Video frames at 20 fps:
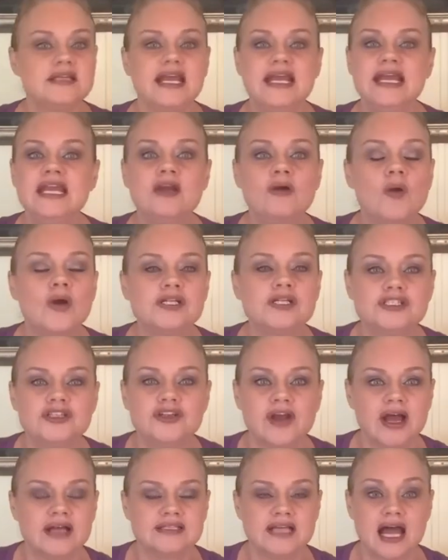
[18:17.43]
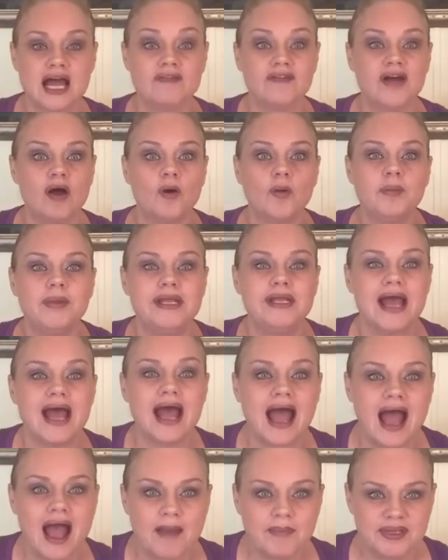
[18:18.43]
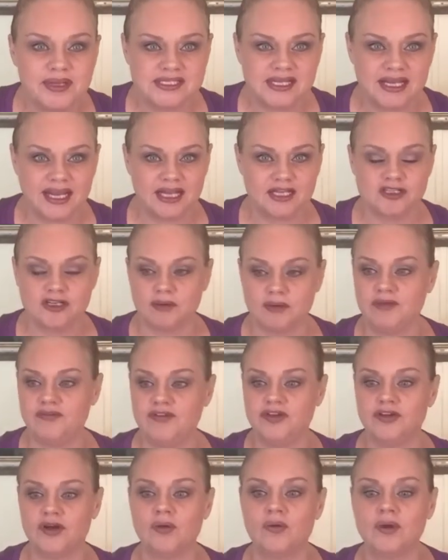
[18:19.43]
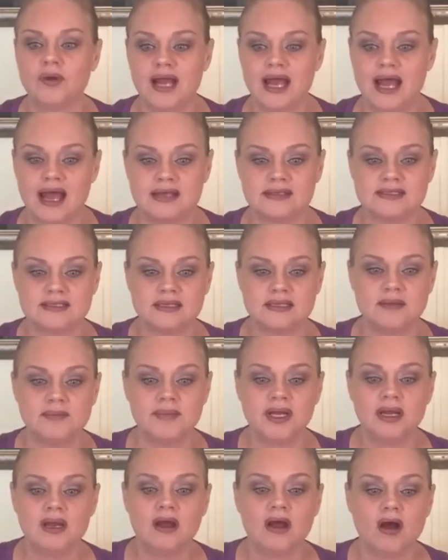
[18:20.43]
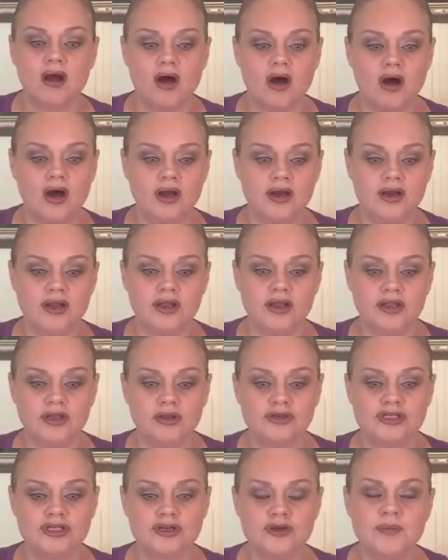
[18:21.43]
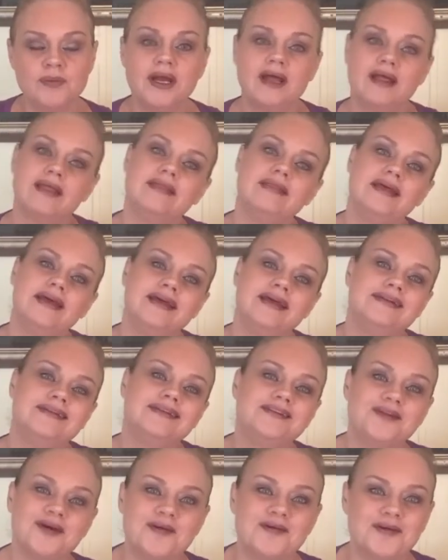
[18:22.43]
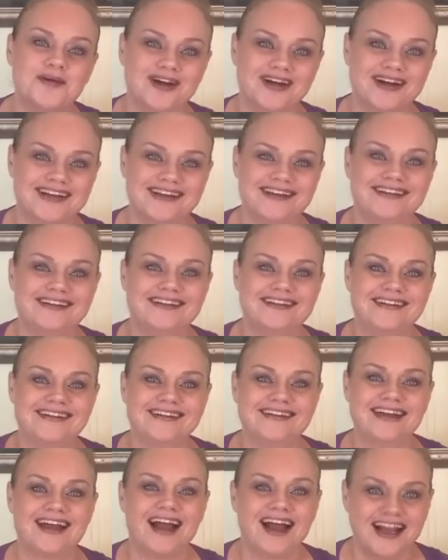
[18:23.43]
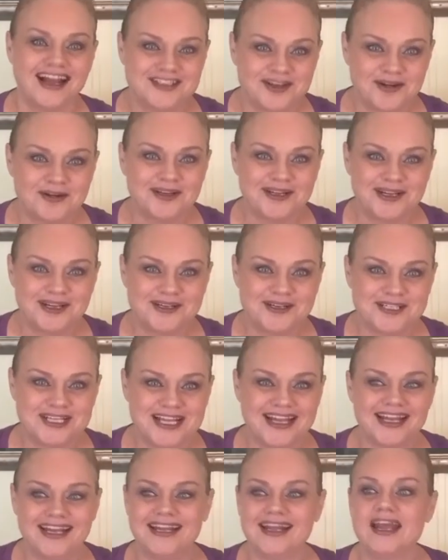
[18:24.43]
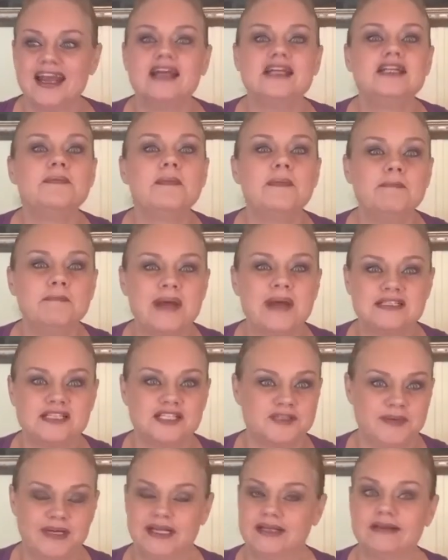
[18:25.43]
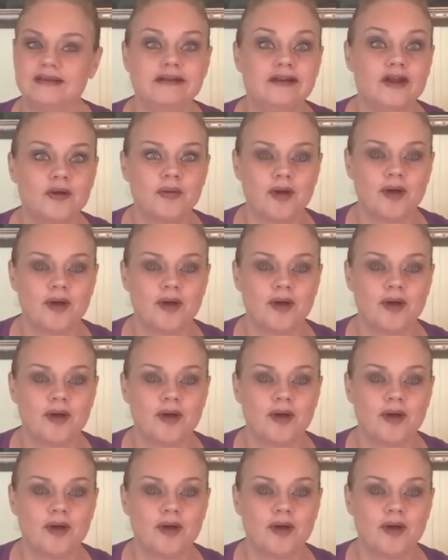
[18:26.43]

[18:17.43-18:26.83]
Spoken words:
any questions you guys have, I will be happy to answer them. If you don't want to ask them on YouTube, then don't worry. I totally understand. Message me. No